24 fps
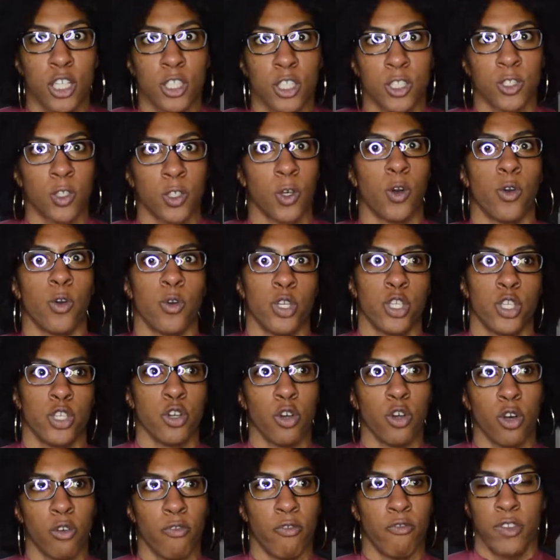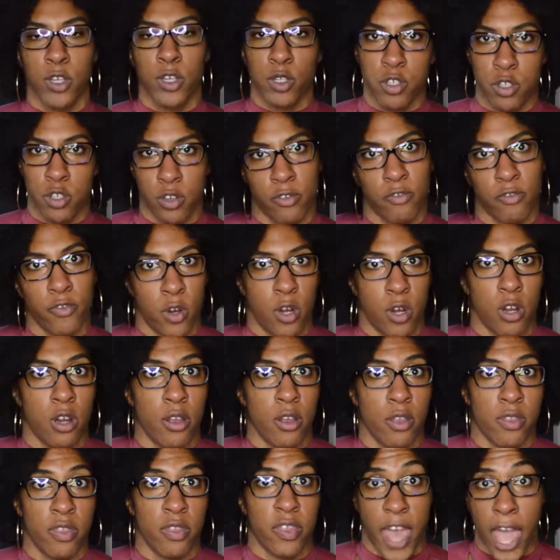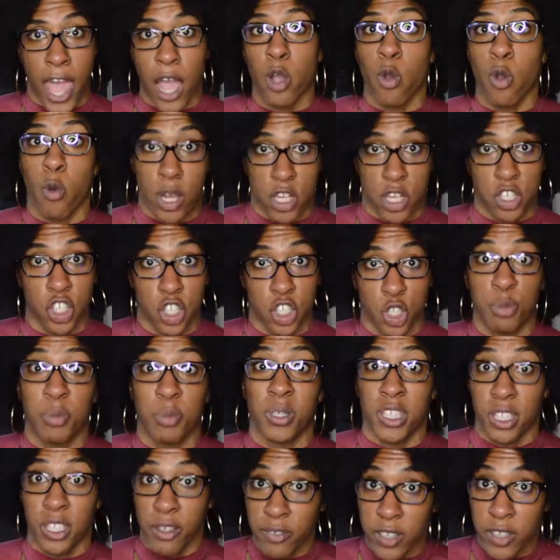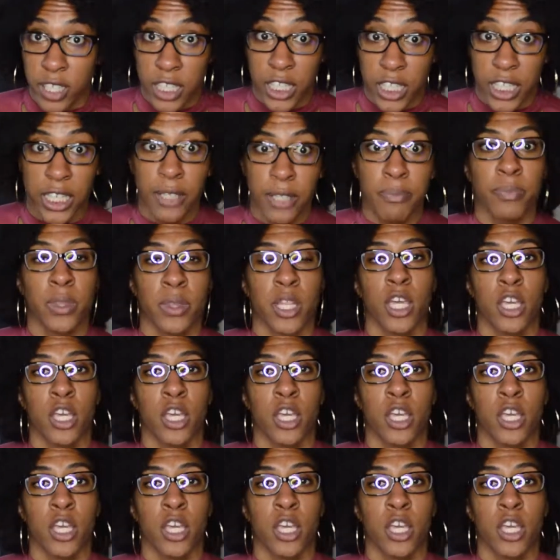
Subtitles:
So you'll filter for that question specifically,